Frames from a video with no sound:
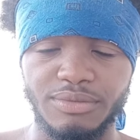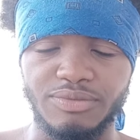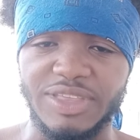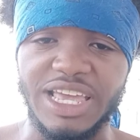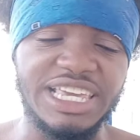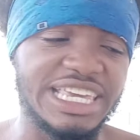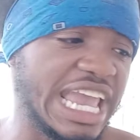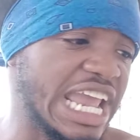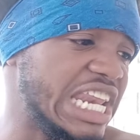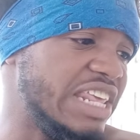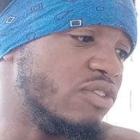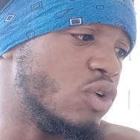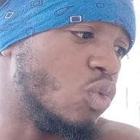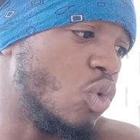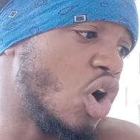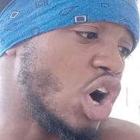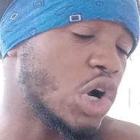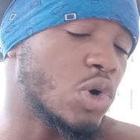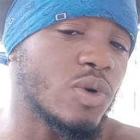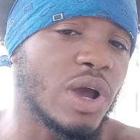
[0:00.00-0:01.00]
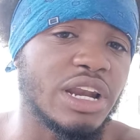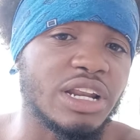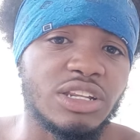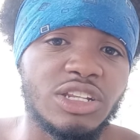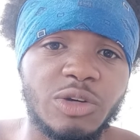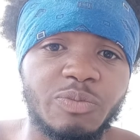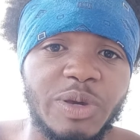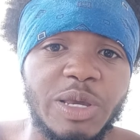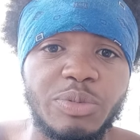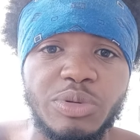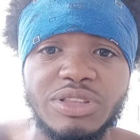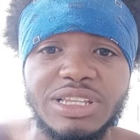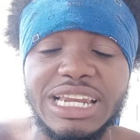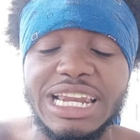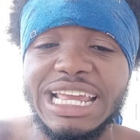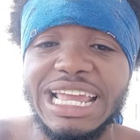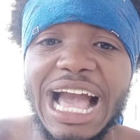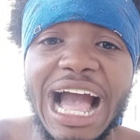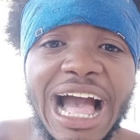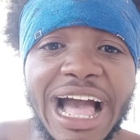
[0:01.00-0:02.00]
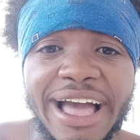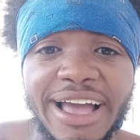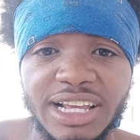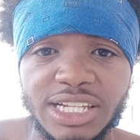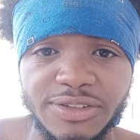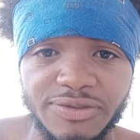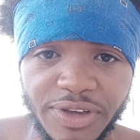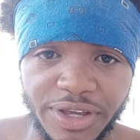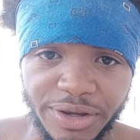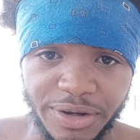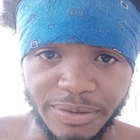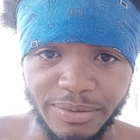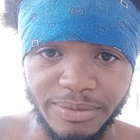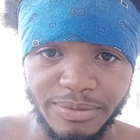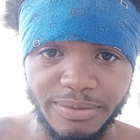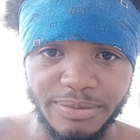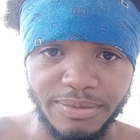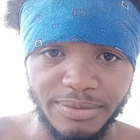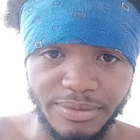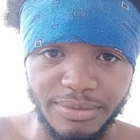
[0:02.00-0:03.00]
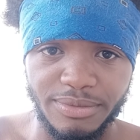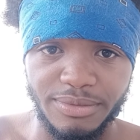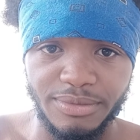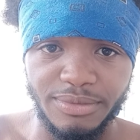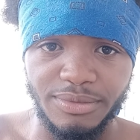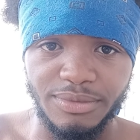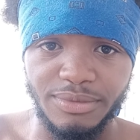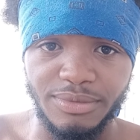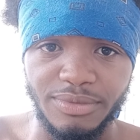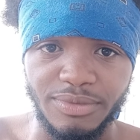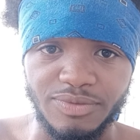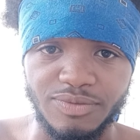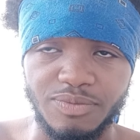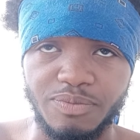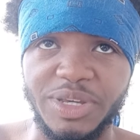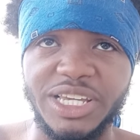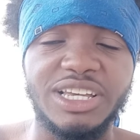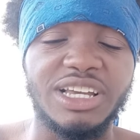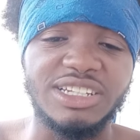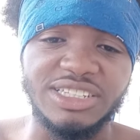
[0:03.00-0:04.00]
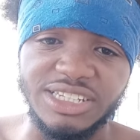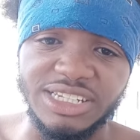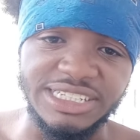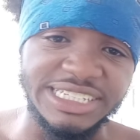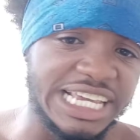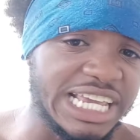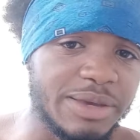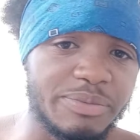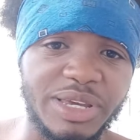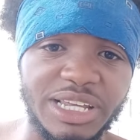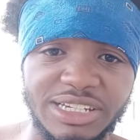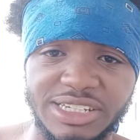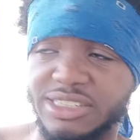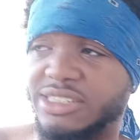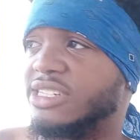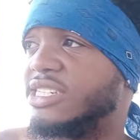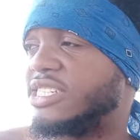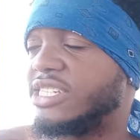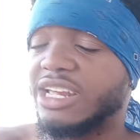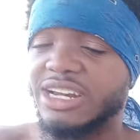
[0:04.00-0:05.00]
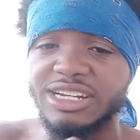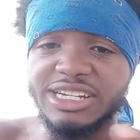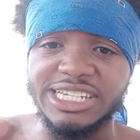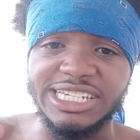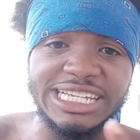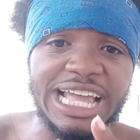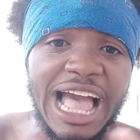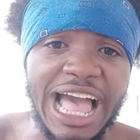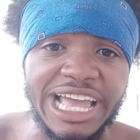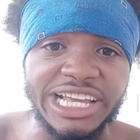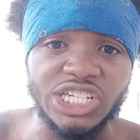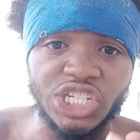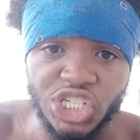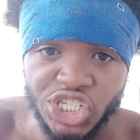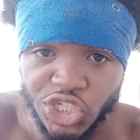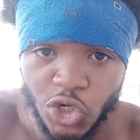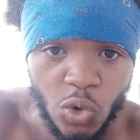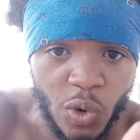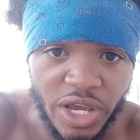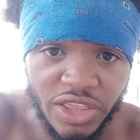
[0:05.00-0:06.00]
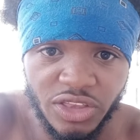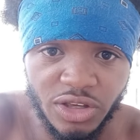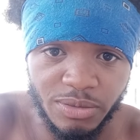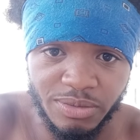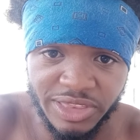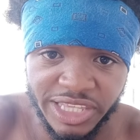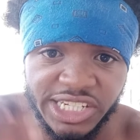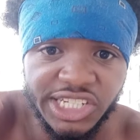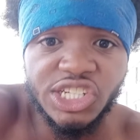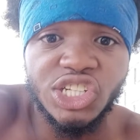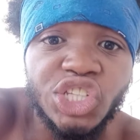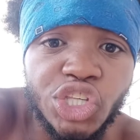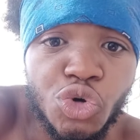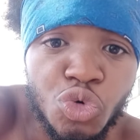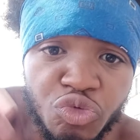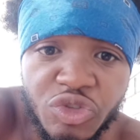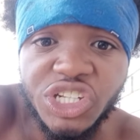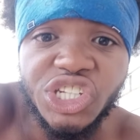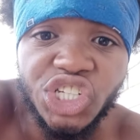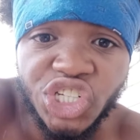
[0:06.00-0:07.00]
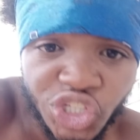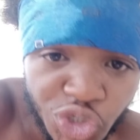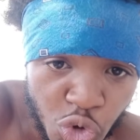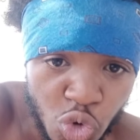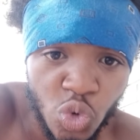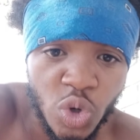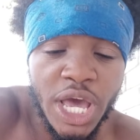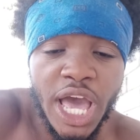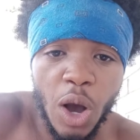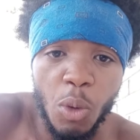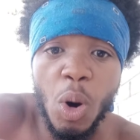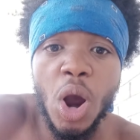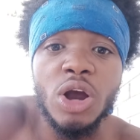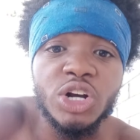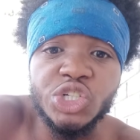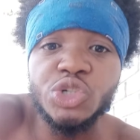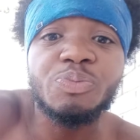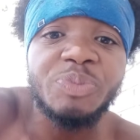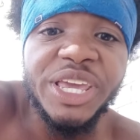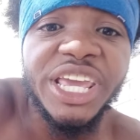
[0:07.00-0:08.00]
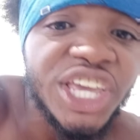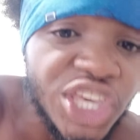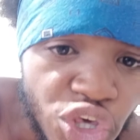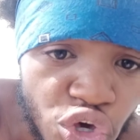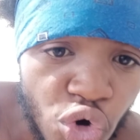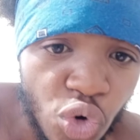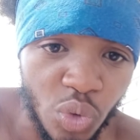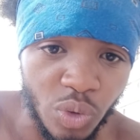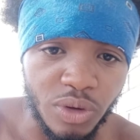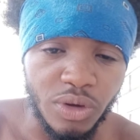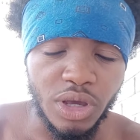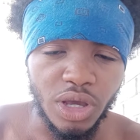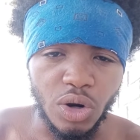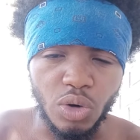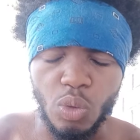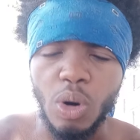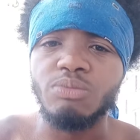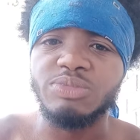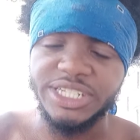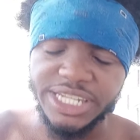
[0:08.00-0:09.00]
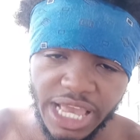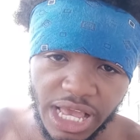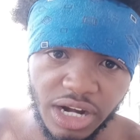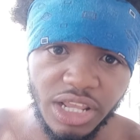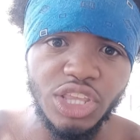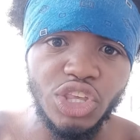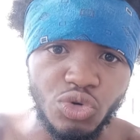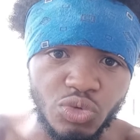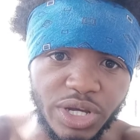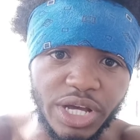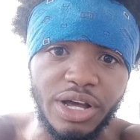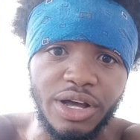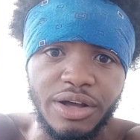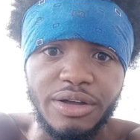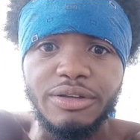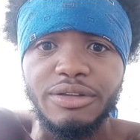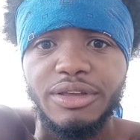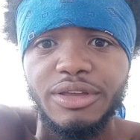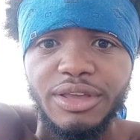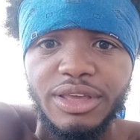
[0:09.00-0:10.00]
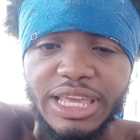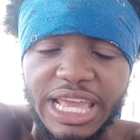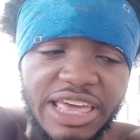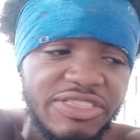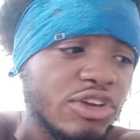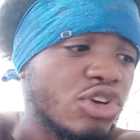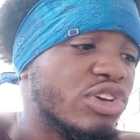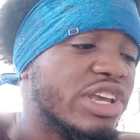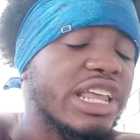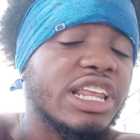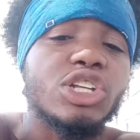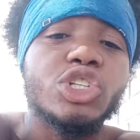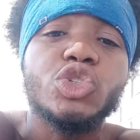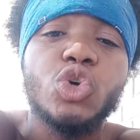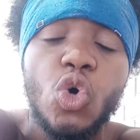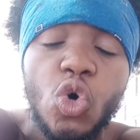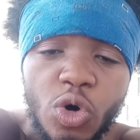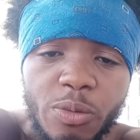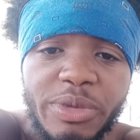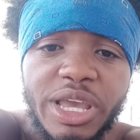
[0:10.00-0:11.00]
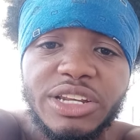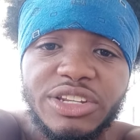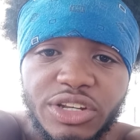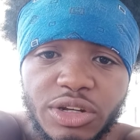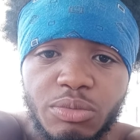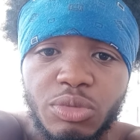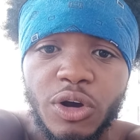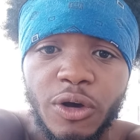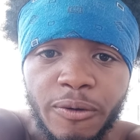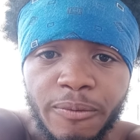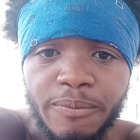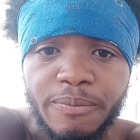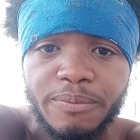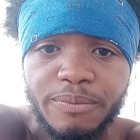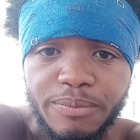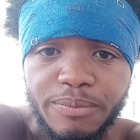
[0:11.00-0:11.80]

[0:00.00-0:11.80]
They can't even walk around and look people in the eyes, fam. Because the demons, the sun in the sky is showing them, this is you, this is you. Why aren't you being you? I'm telling you, cuz. And they're getting tormented, bro.